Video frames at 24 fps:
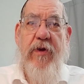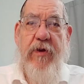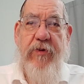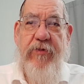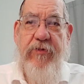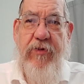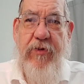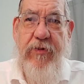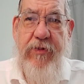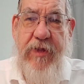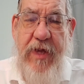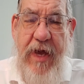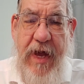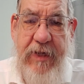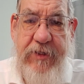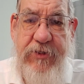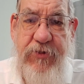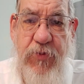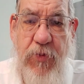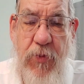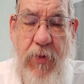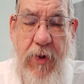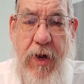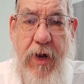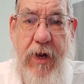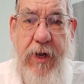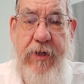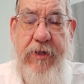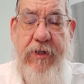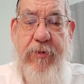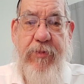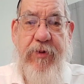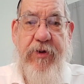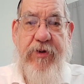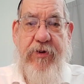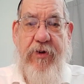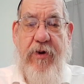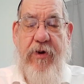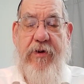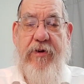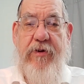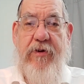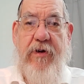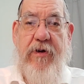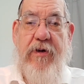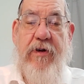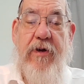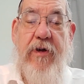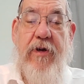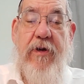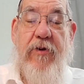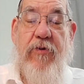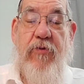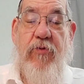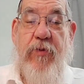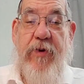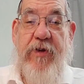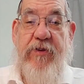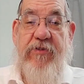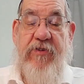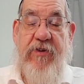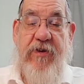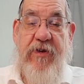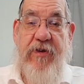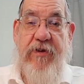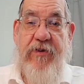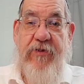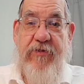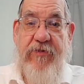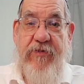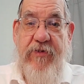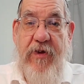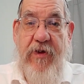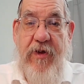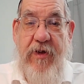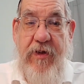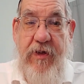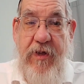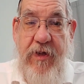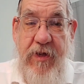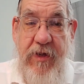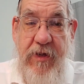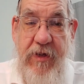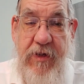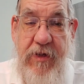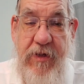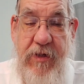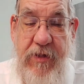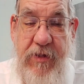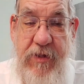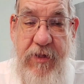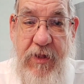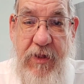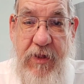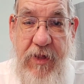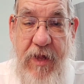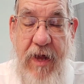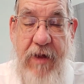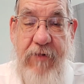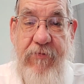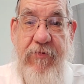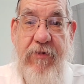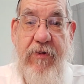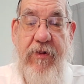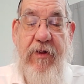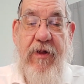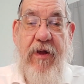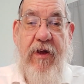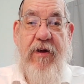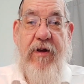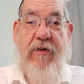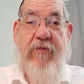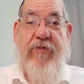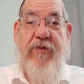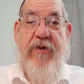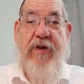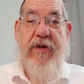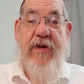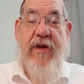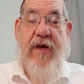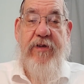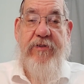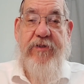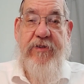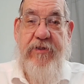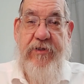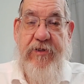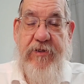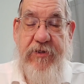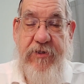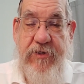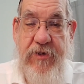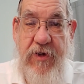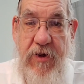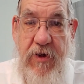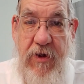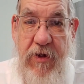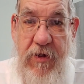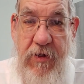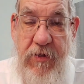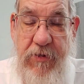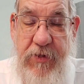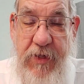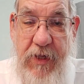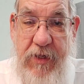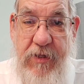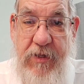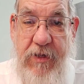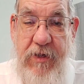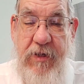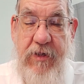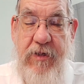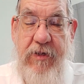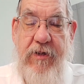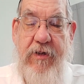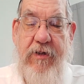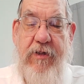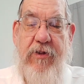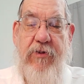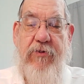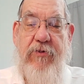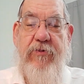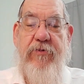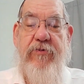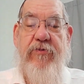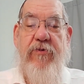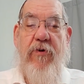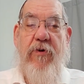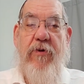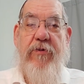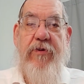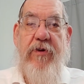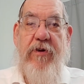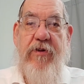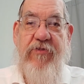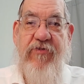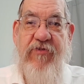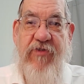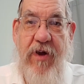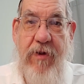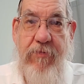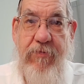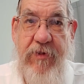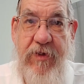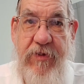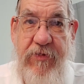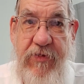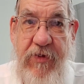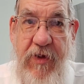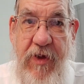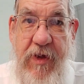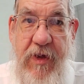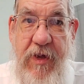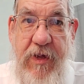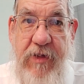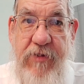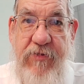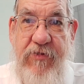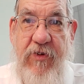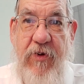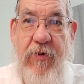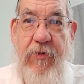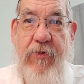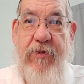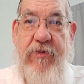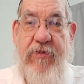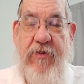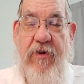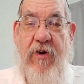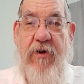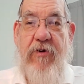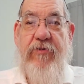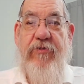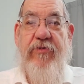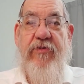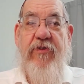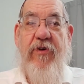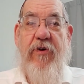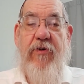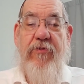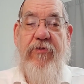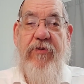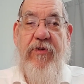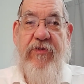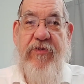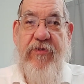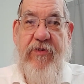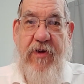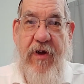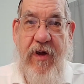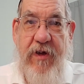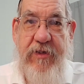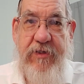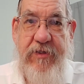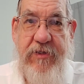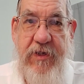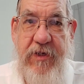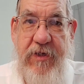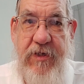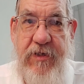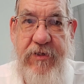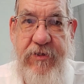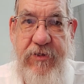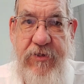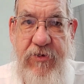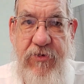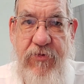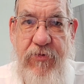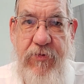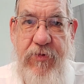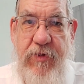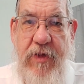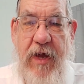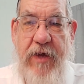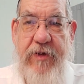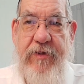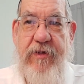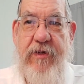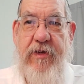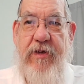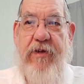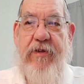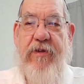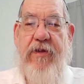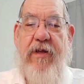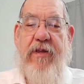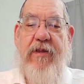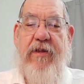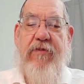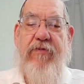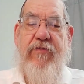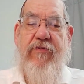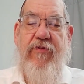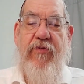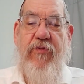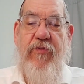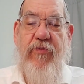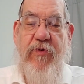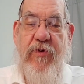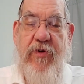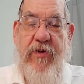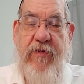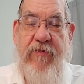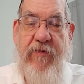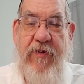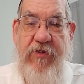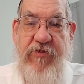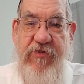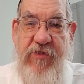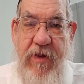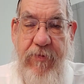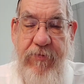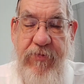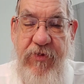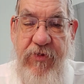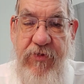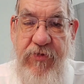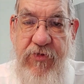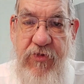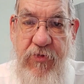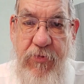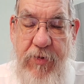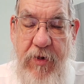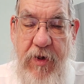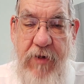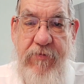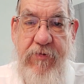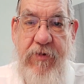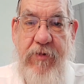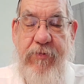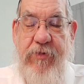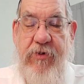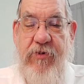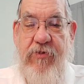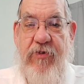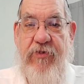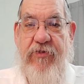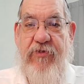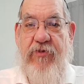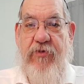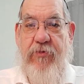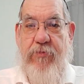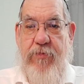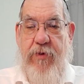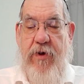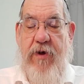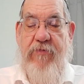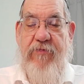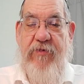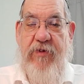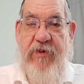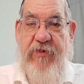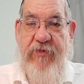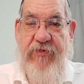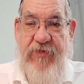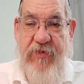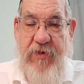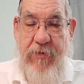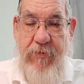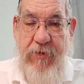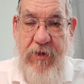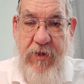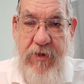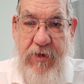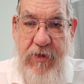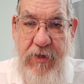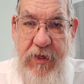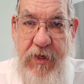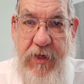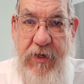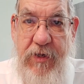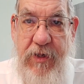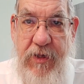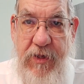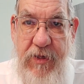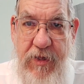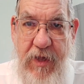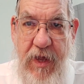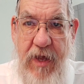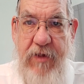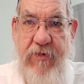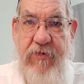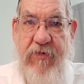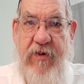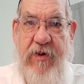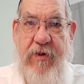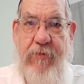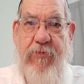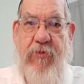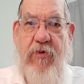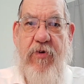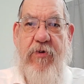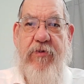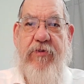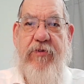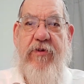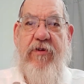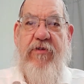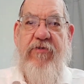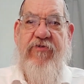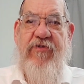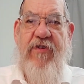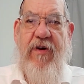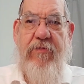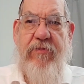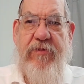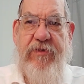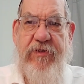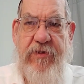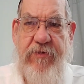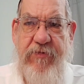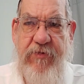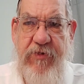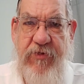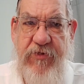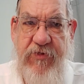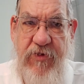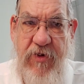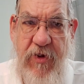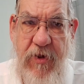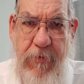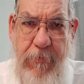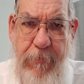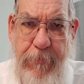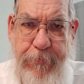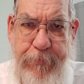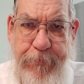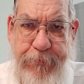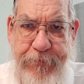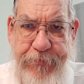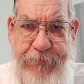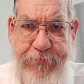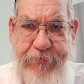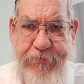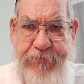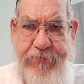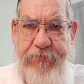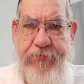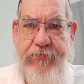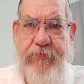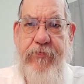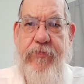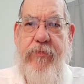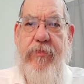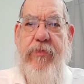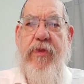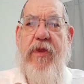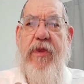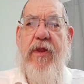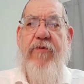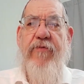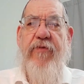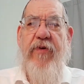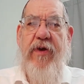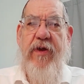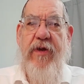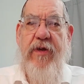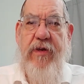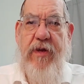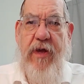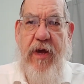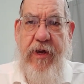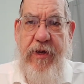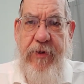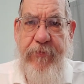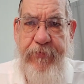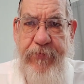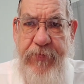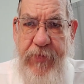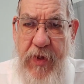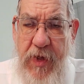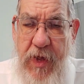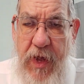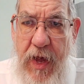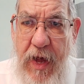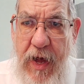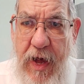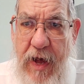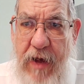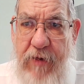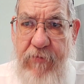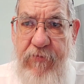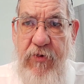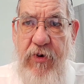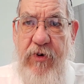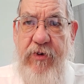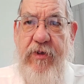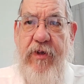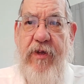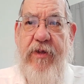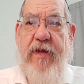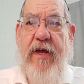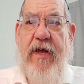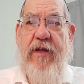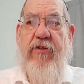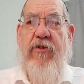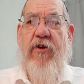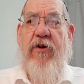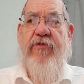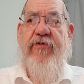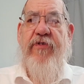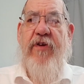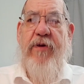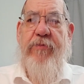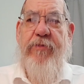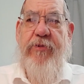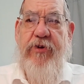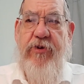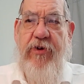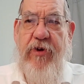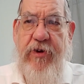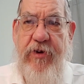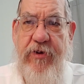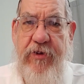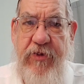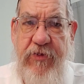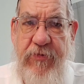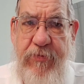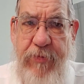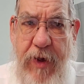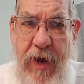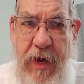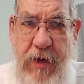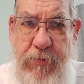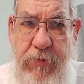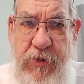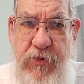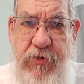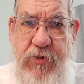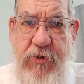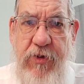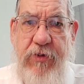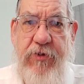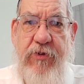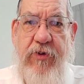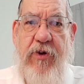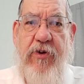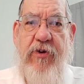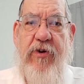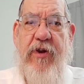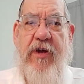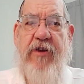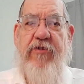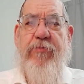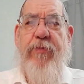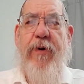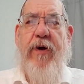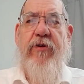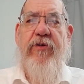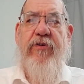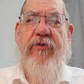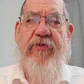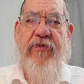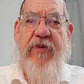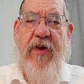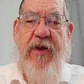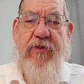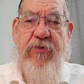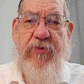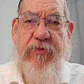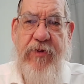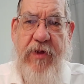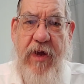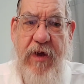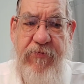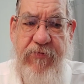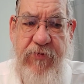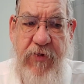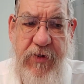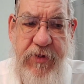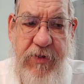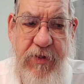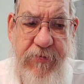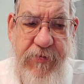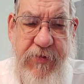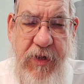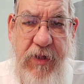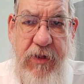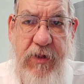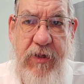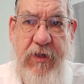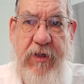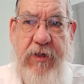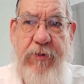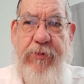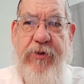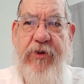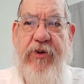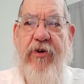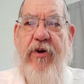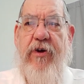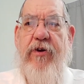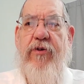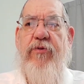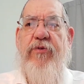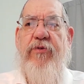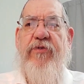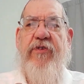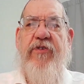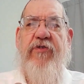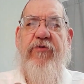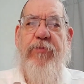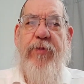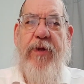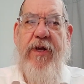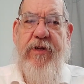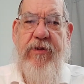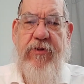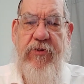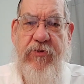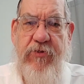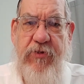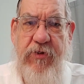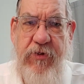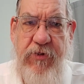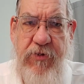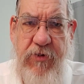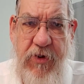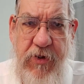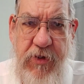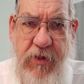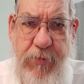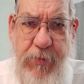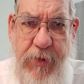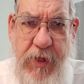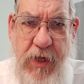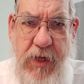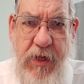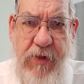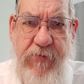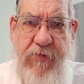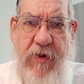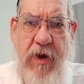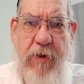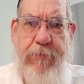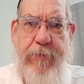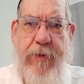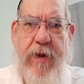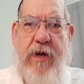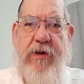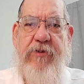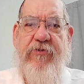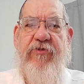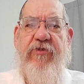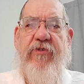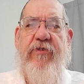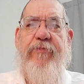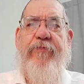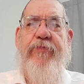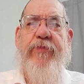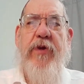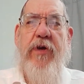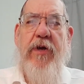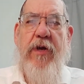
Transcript: So that's why the menorah, which is in the level of Knesset Yisrael, that includes all the Neshamas, so it's also discussed in the idea that it's the word of Hashem to Zerubbabel, because Zerubbabel similarly contains in him all the Neshamas of Yisrael. The avoid that locks on menorah in his Bible, the Torah Reish Parsha saying the avoid of kindling the menorah was explained the Torah at the beginning of our parsha.